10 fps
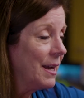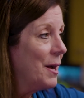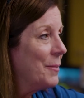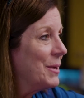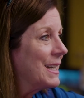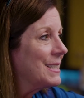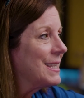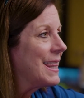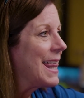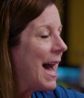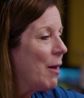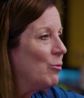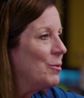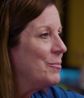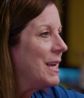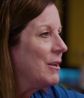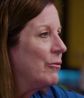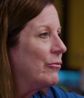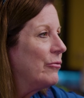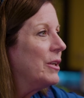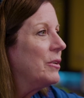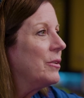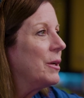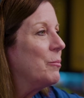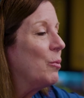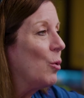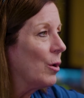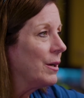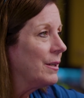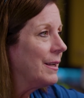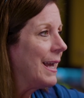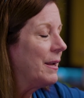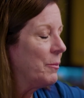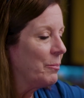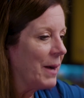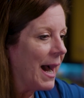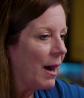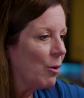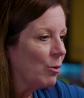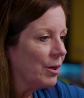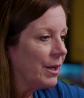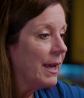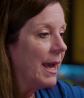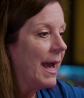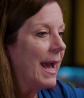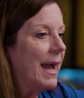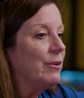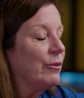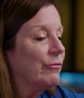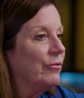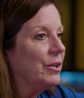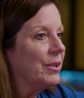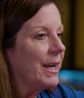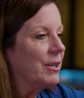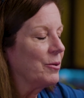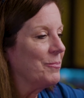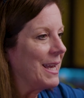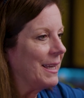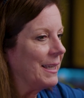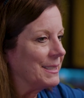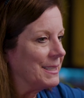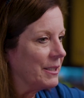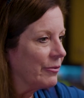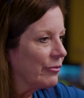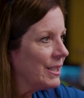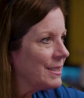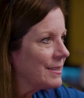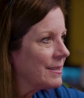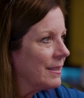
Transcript: Because that will make you feel important and empowered, and you'll feel like you're making a difference.